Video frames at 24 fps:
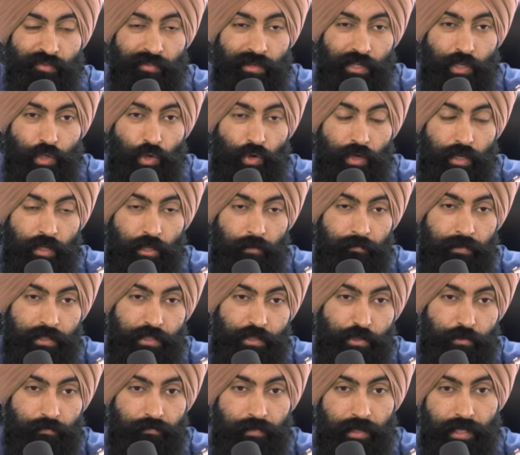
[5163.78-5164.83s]
we've been growing a little bit
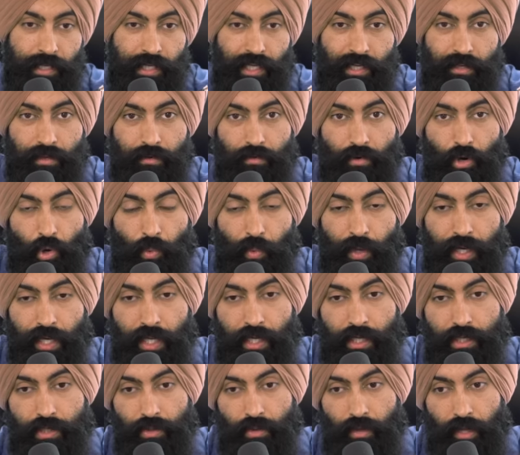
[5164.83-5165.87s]
too big, or we
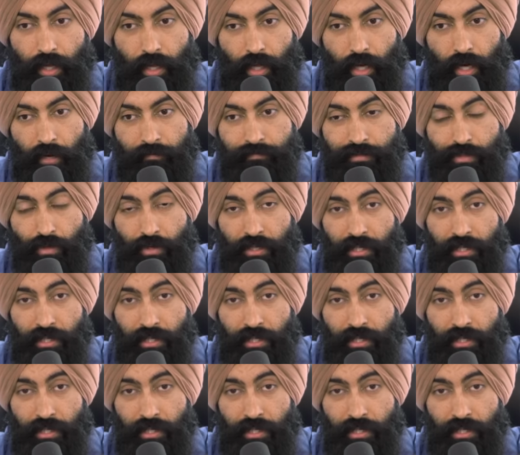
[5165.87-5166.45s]
need to do layoffs,